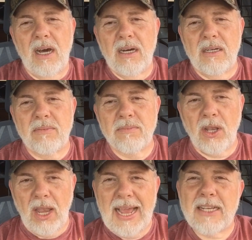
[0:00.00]
um,
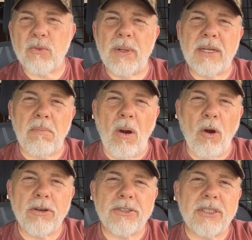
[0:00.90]
the last week of
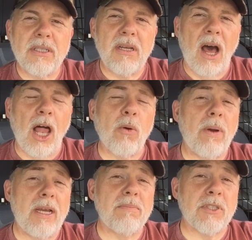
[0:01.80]
March, all the
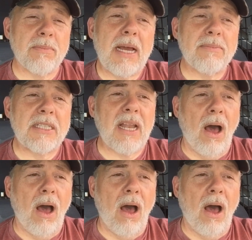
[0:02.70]
way up sometimes into